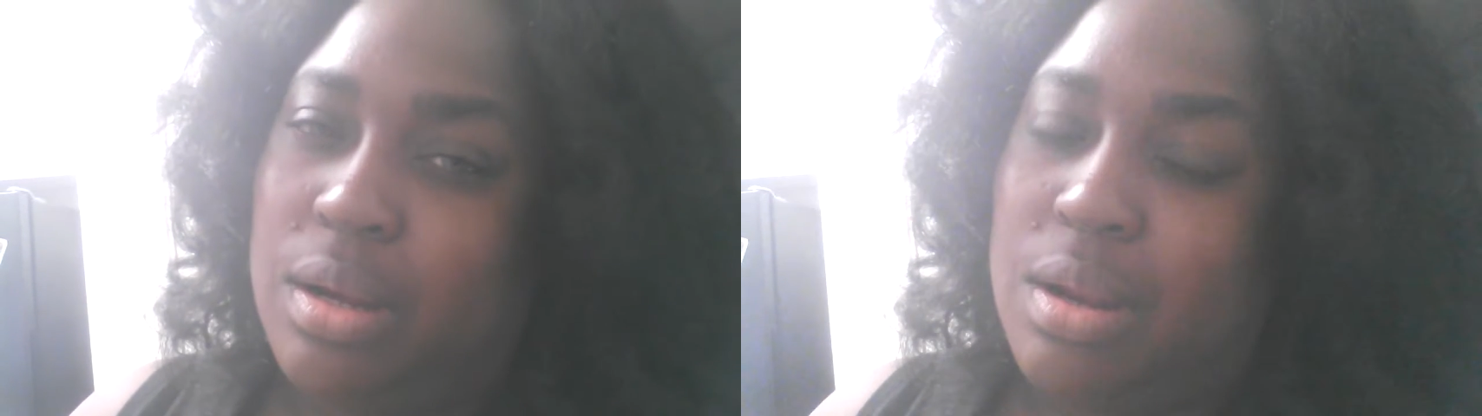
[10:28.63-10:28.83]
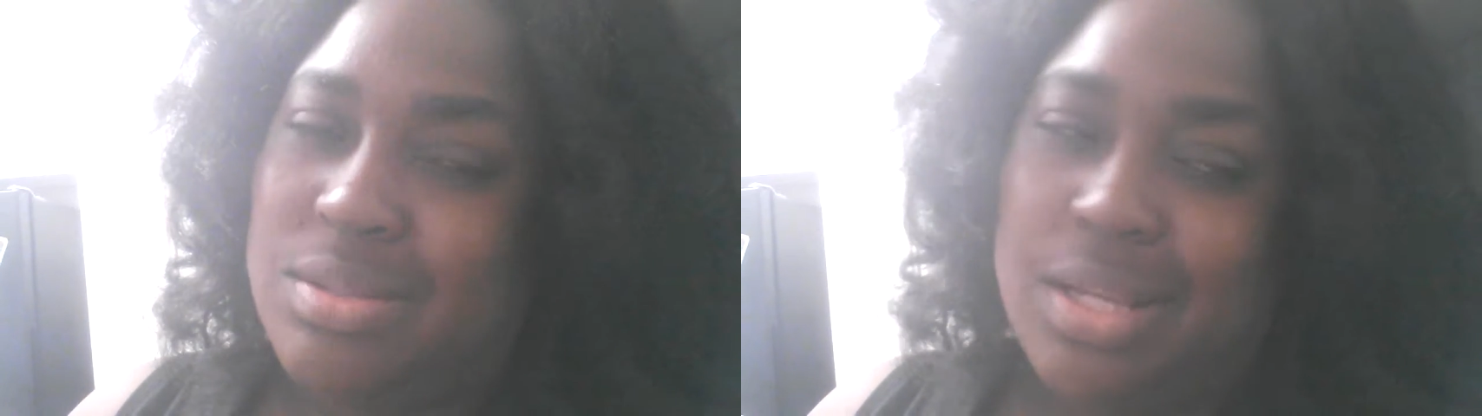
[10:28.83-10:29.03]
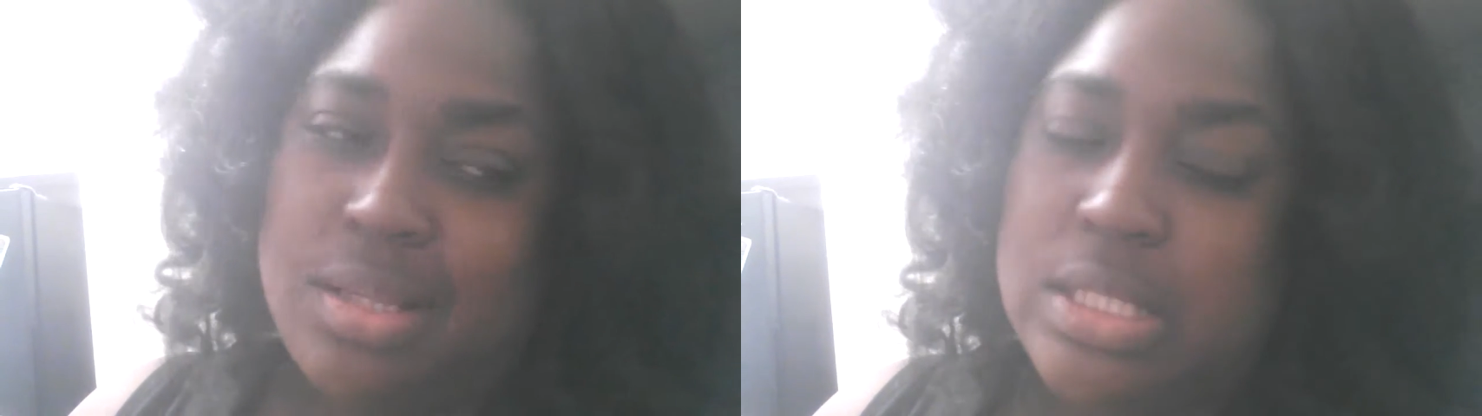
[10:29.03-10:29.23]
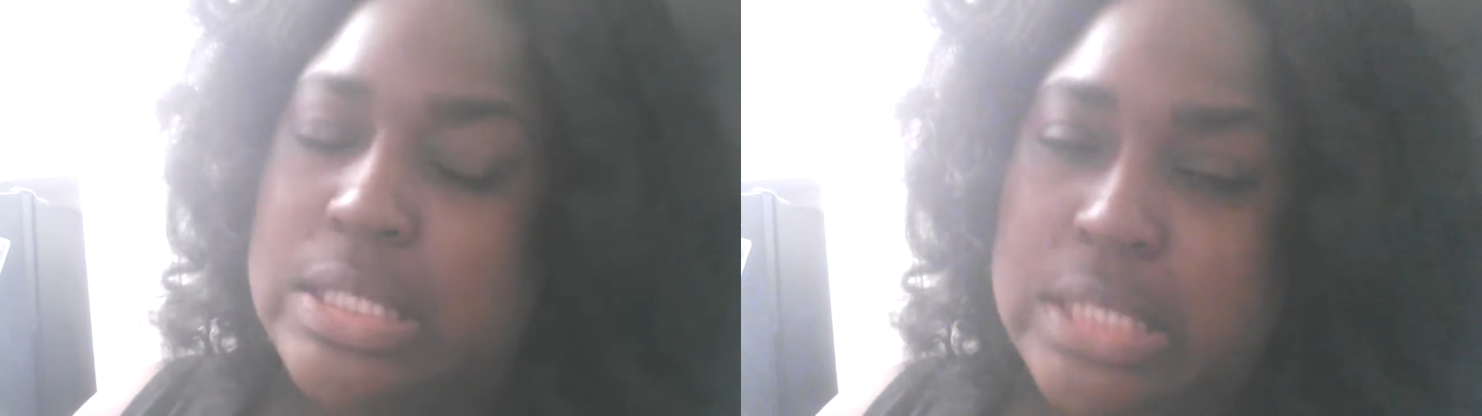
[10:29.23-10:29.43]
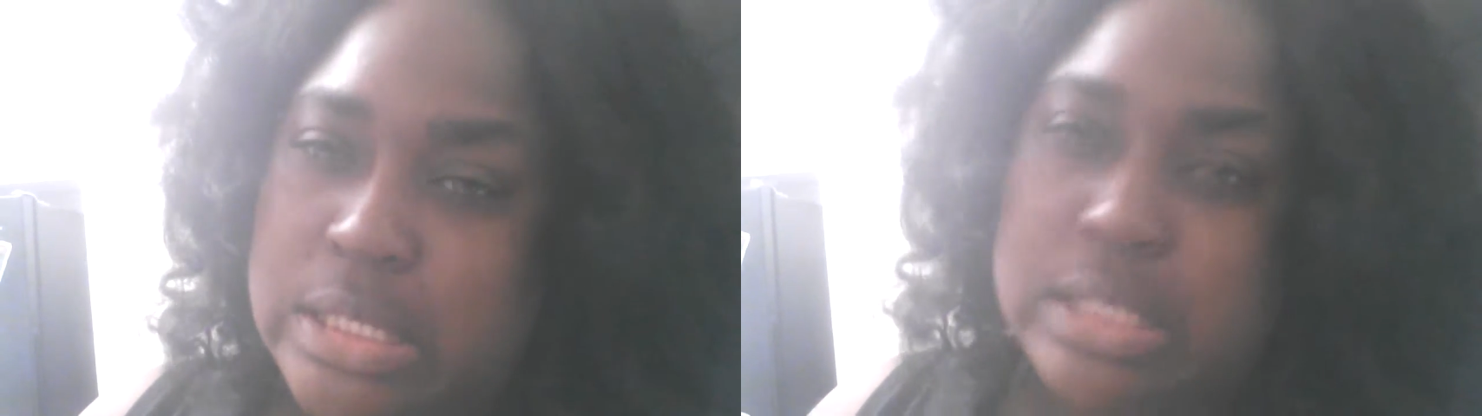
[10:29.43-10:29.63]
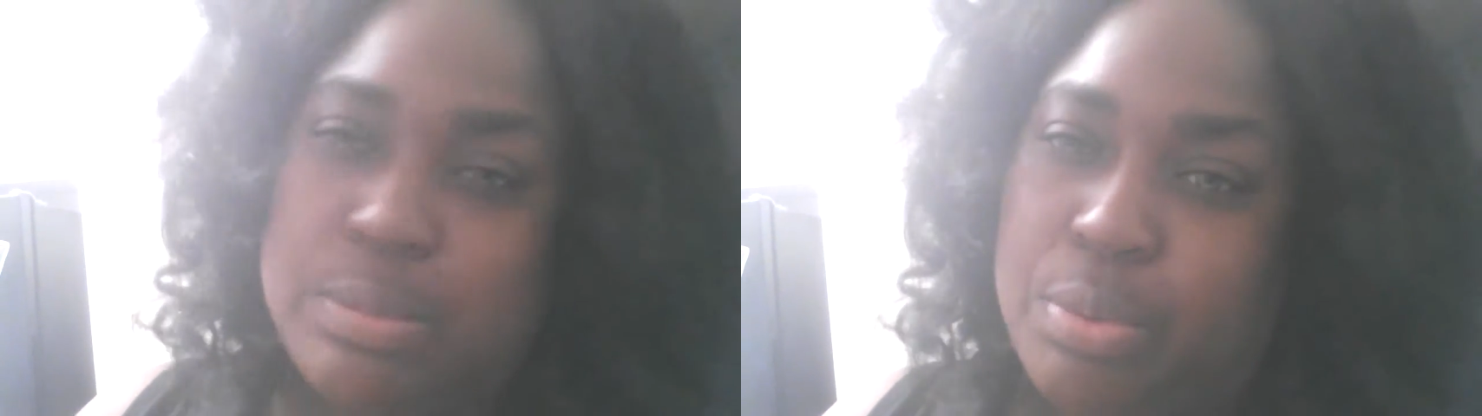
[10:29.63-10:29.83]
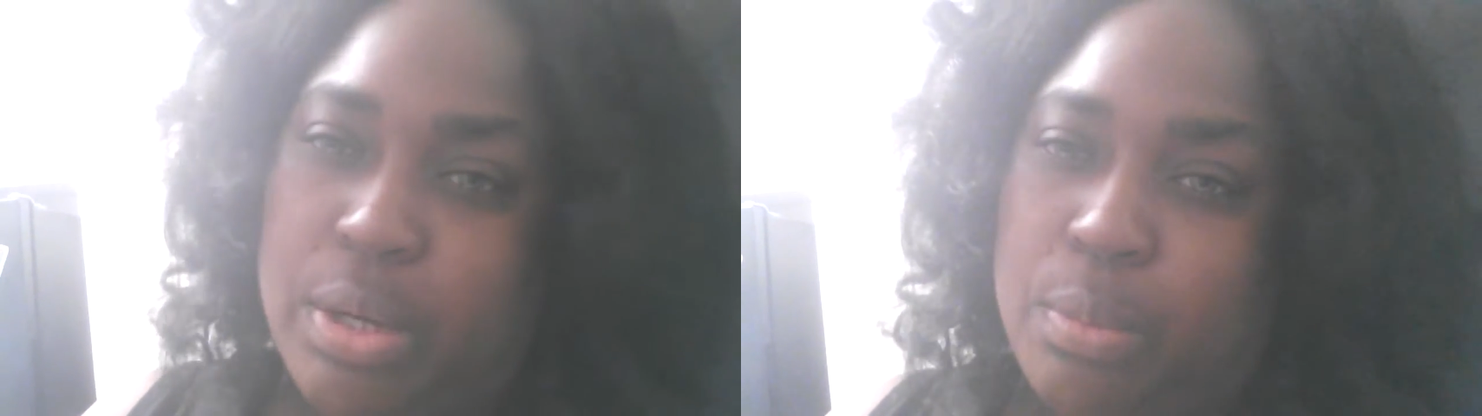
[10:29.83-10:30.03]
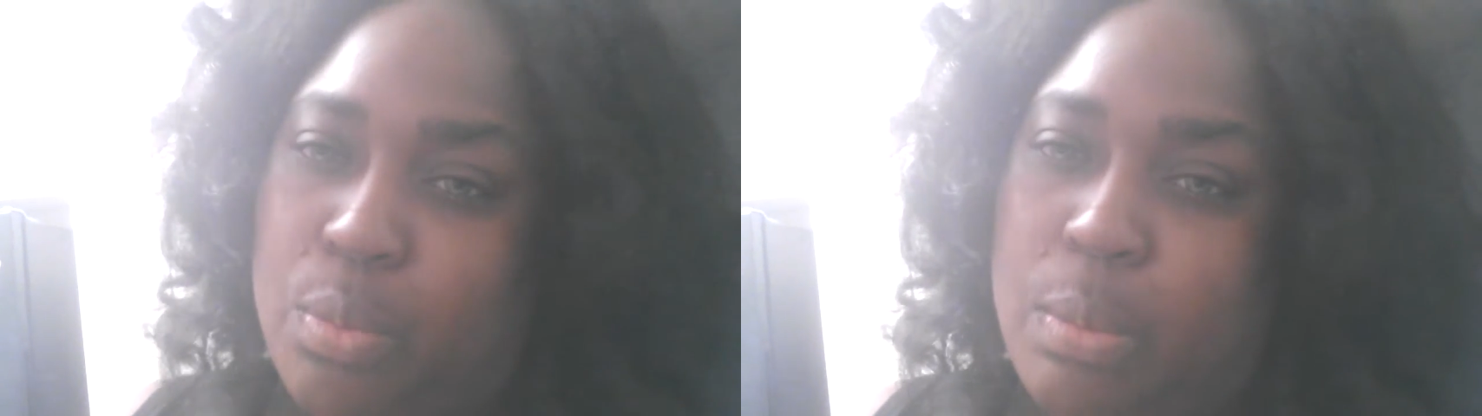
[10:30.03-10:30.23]
I was like the sexiest
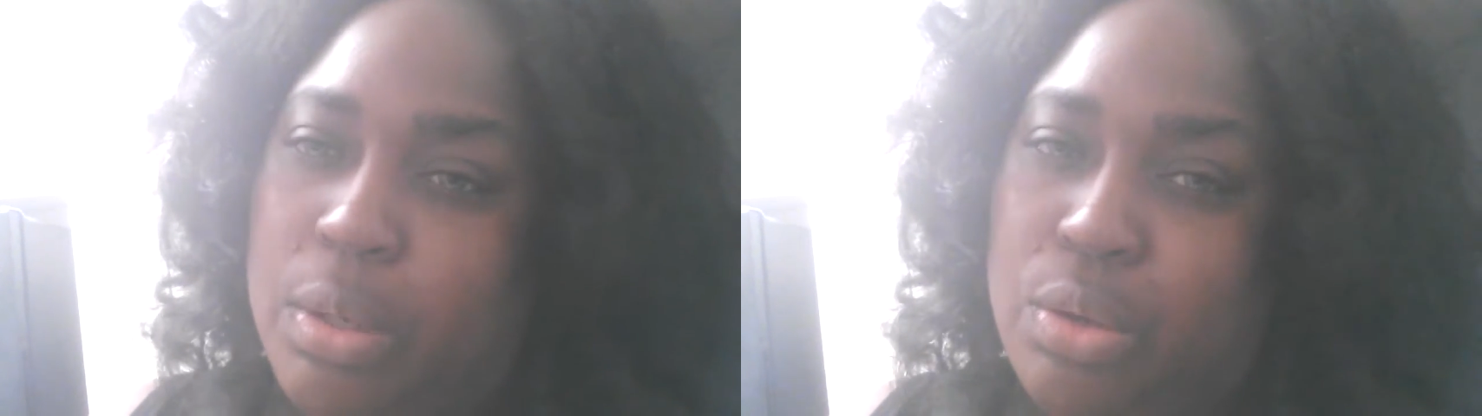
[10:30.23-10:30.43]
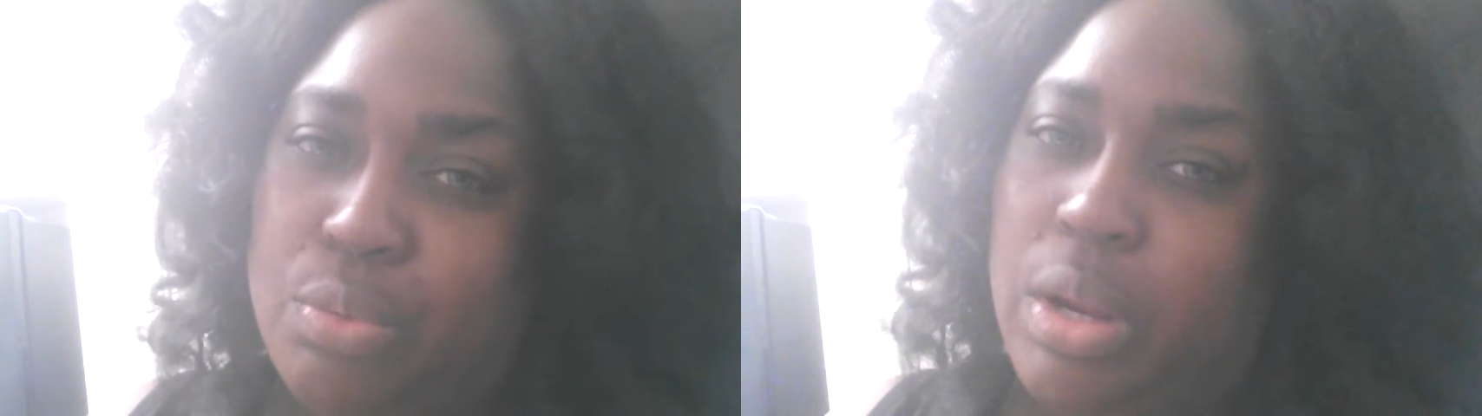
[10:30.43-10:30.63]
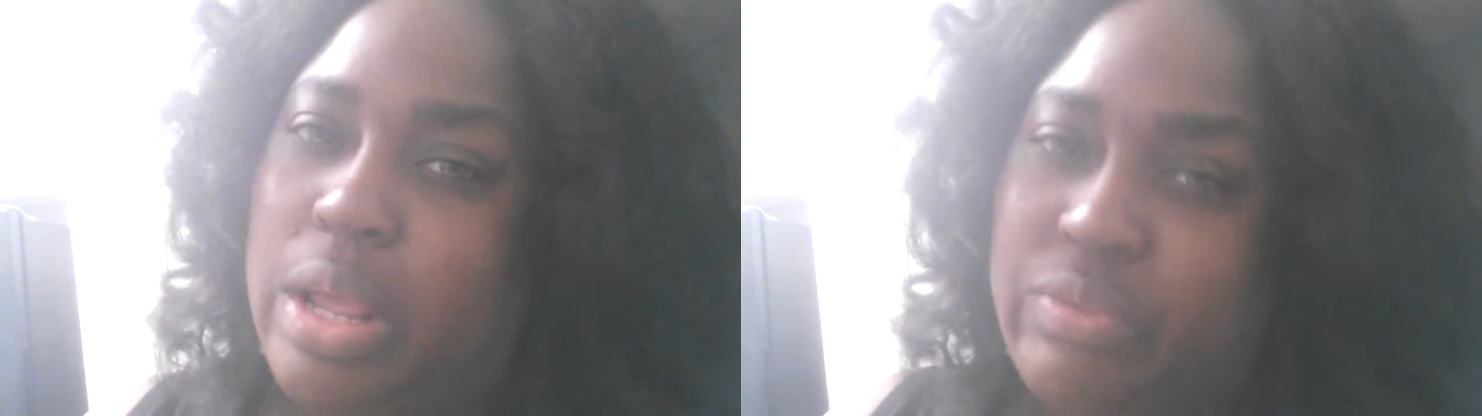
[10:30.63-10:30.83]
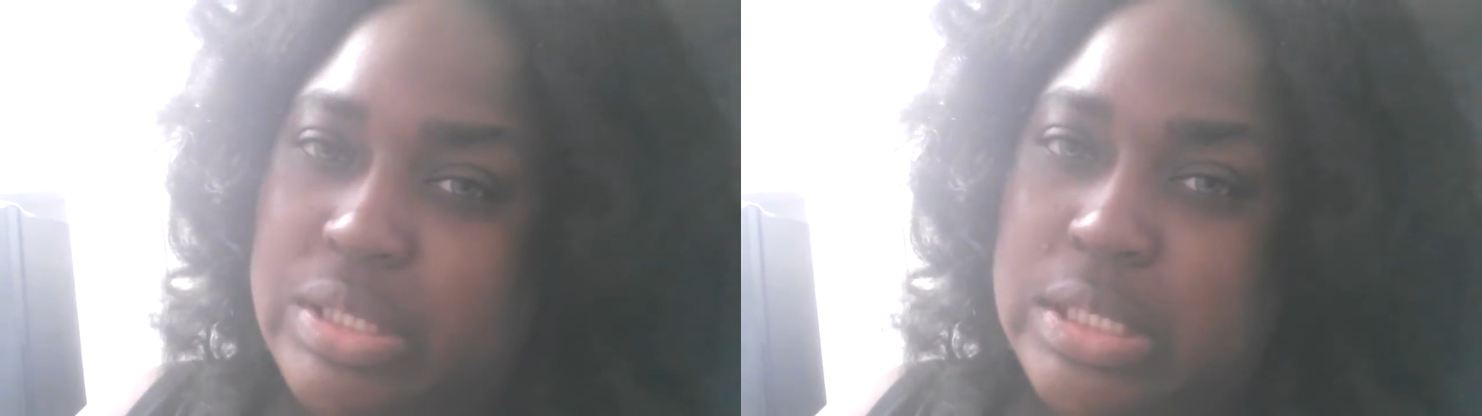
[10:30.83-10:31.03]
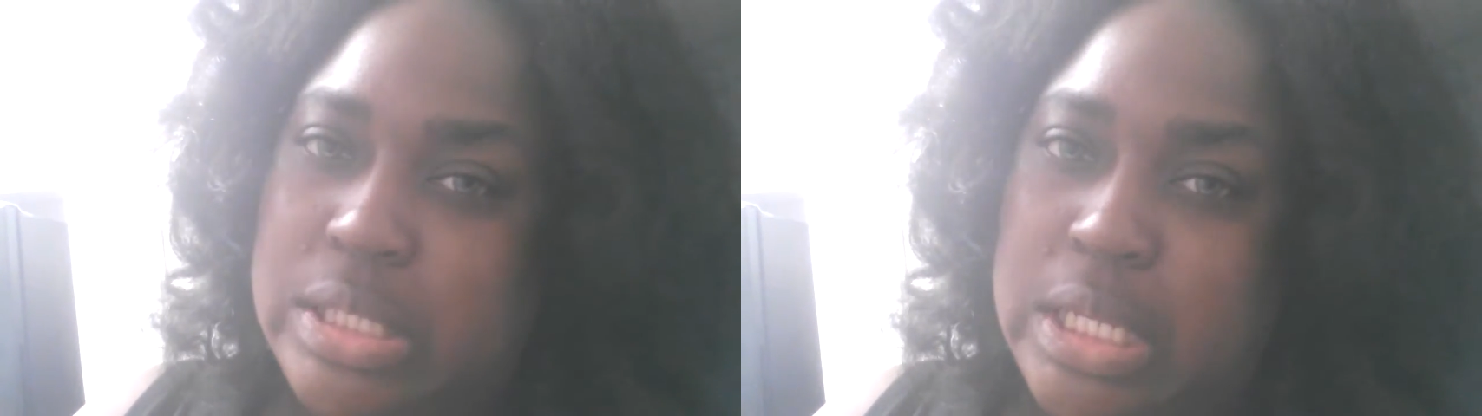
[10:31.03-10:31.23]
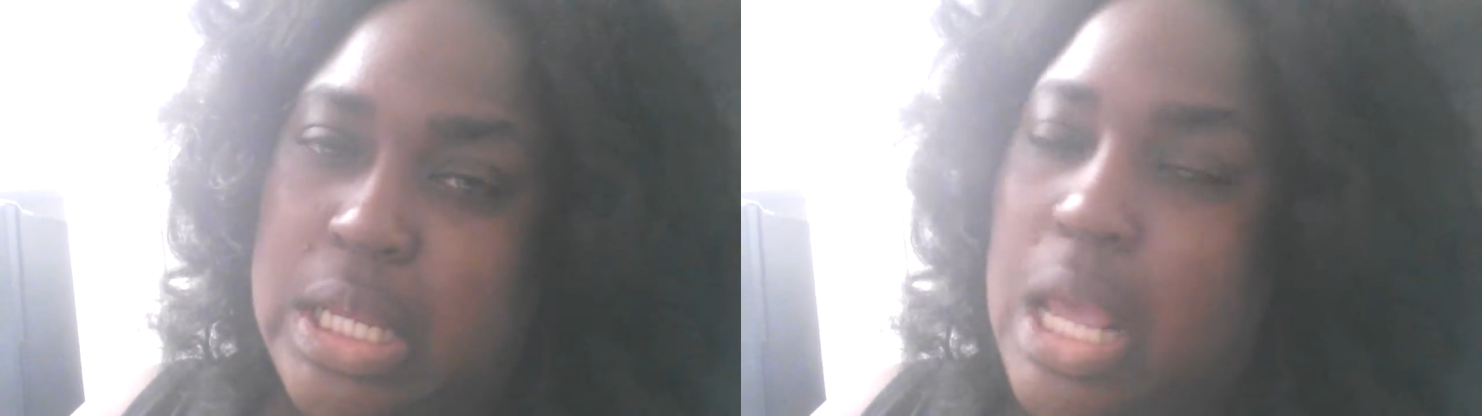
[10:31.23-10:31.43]
pregnant woman you would ever see.